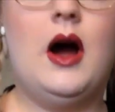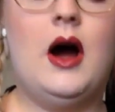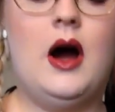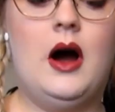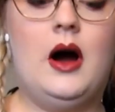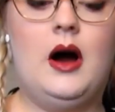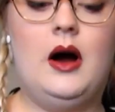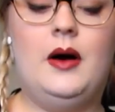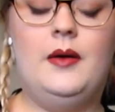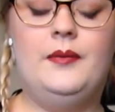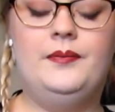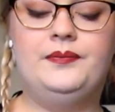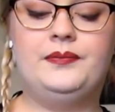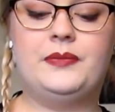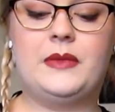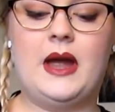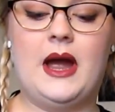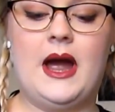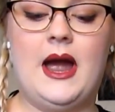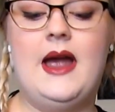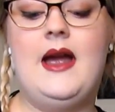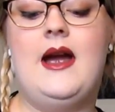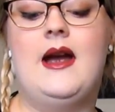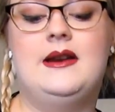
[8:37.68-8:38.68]
I
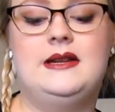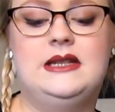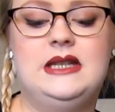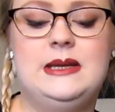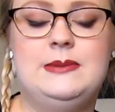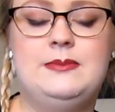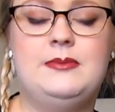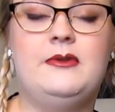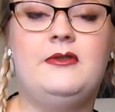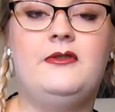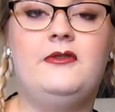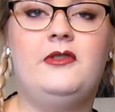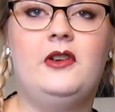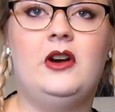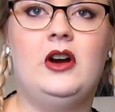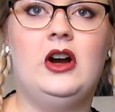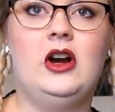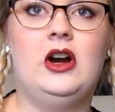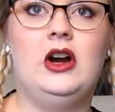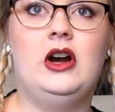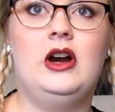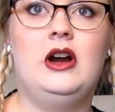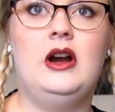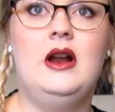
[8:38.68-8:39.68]
actually
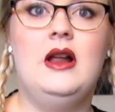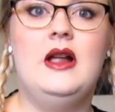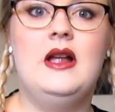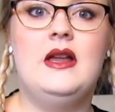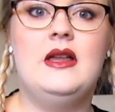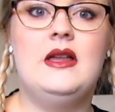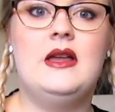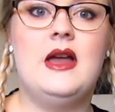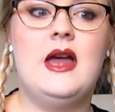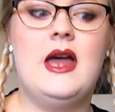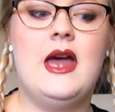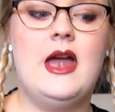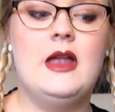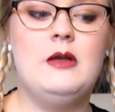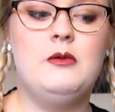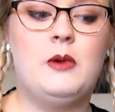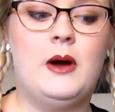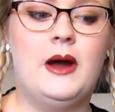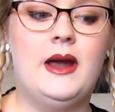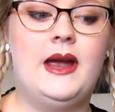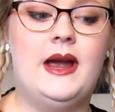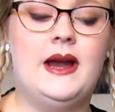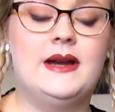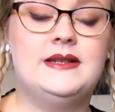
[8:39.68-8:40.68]
prefer
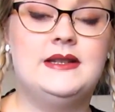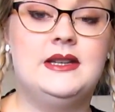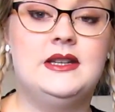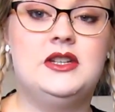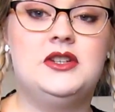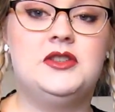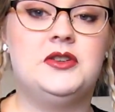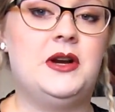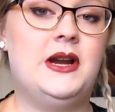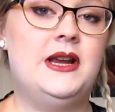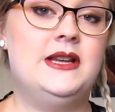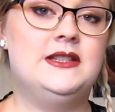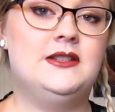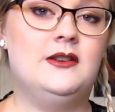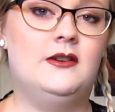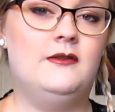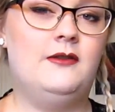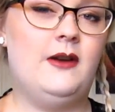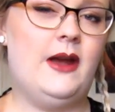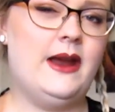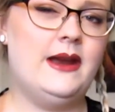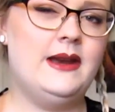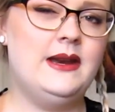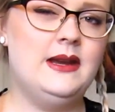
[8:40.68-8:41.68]
NYX's
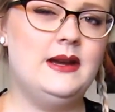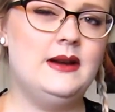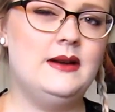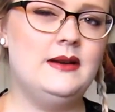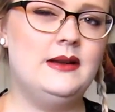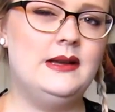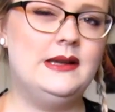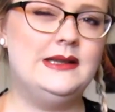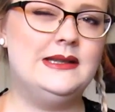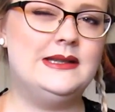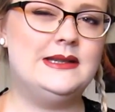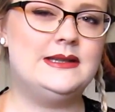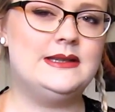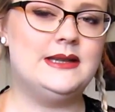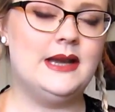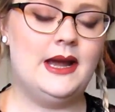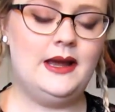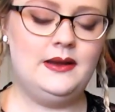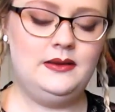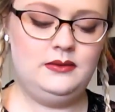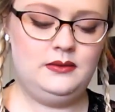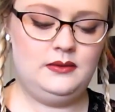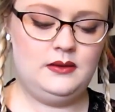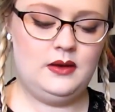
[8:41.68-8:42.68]
Transylvania
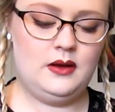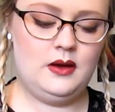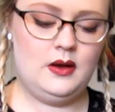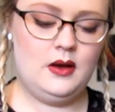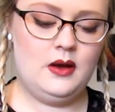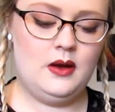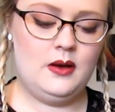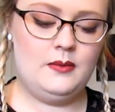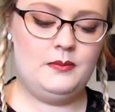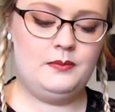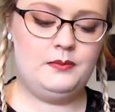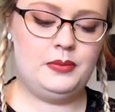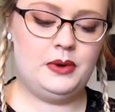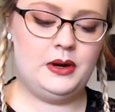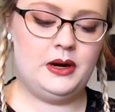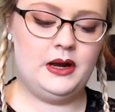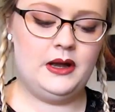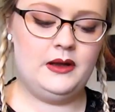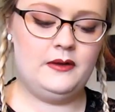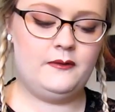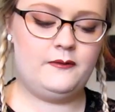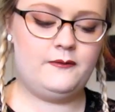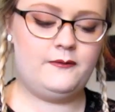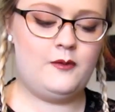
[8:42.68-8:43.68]
instead,
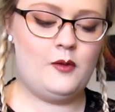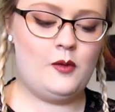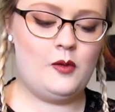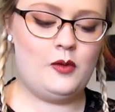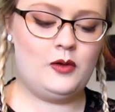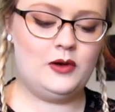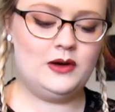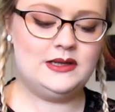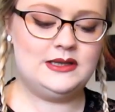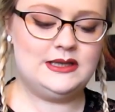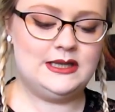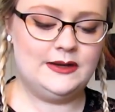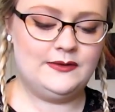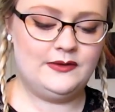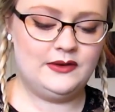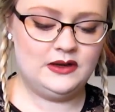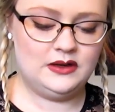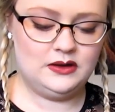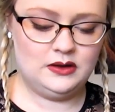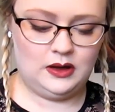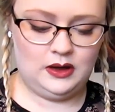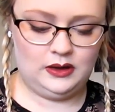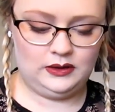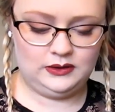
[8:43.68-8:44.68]
but for
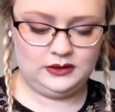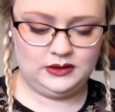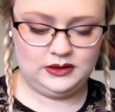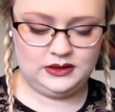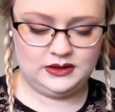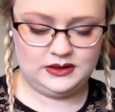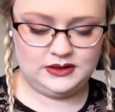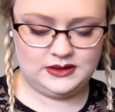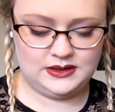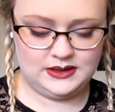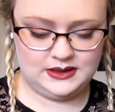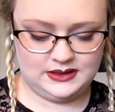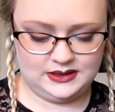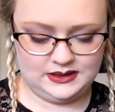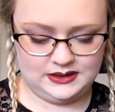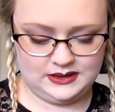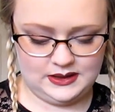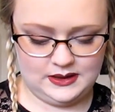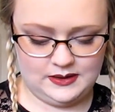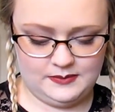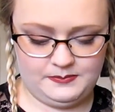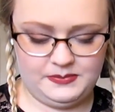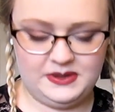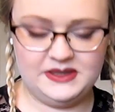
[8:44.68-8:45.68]
$7, this is
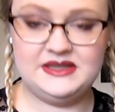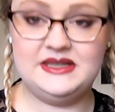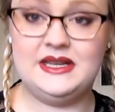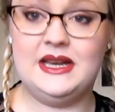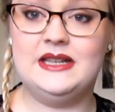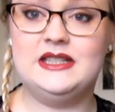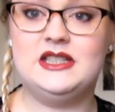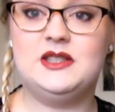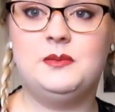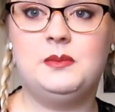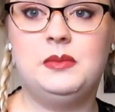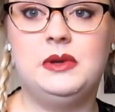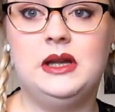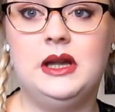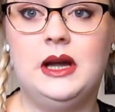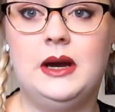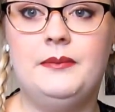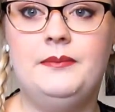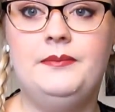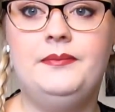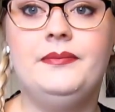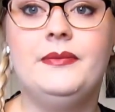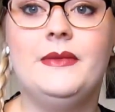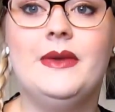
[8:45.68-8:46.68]
a Possessed
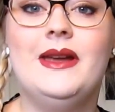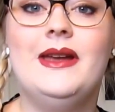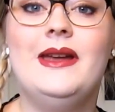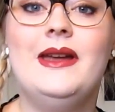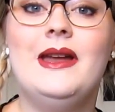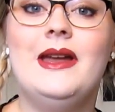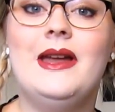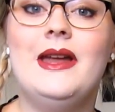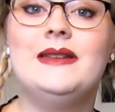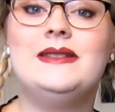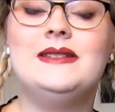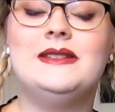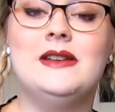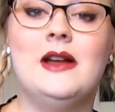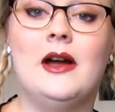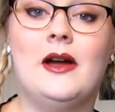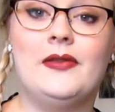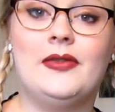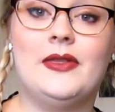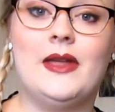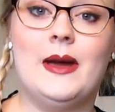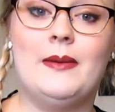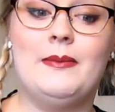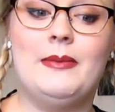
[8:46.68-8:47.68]
Plum. It's
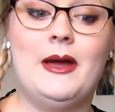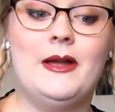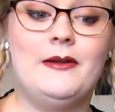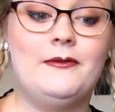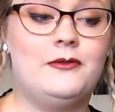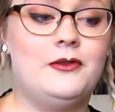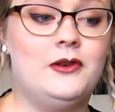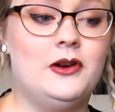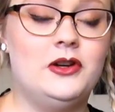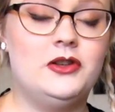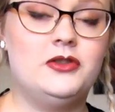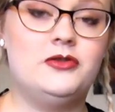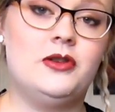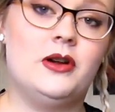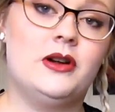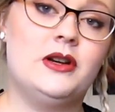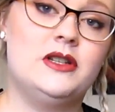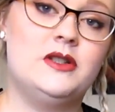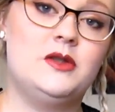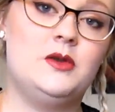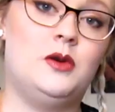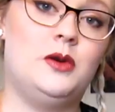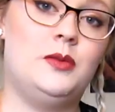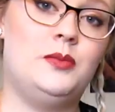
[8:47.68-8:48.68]
not that bad for a
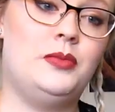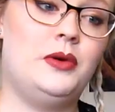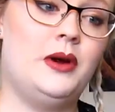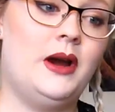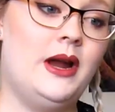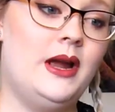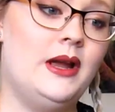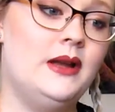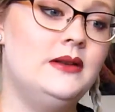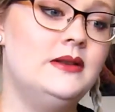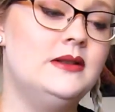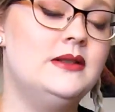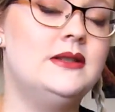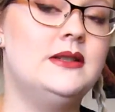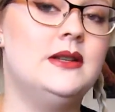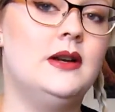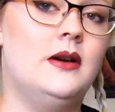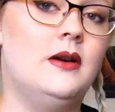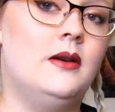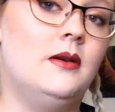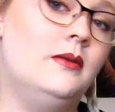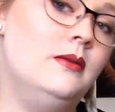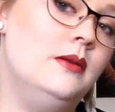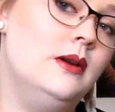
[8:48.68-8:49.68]
drugstore brand,
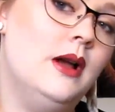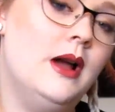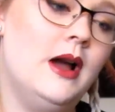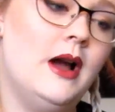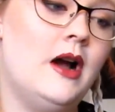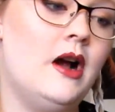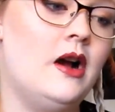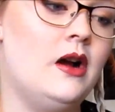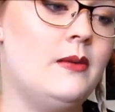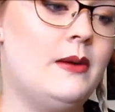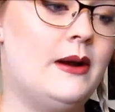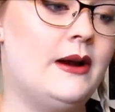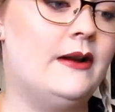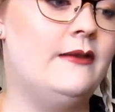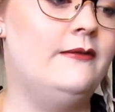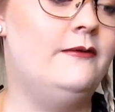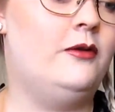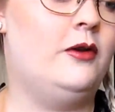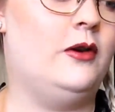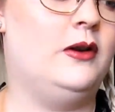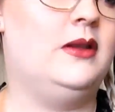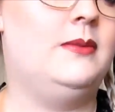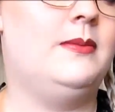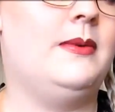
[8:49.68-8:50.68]
so I'll go back and
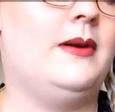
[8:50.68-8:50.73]
forth